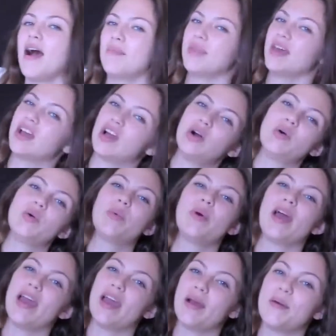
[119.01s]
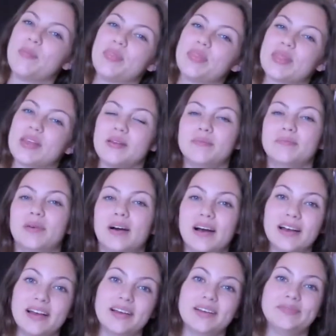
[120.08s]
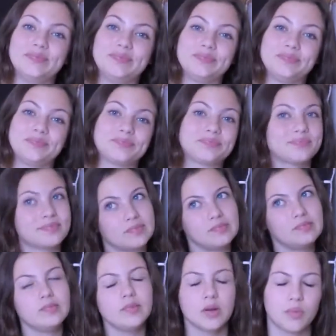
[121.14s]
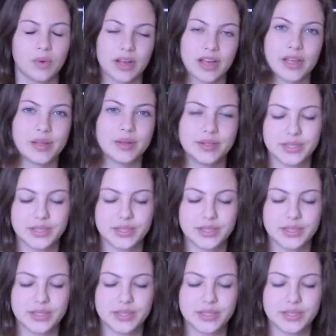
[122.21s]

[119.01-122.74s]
They go away, but what can you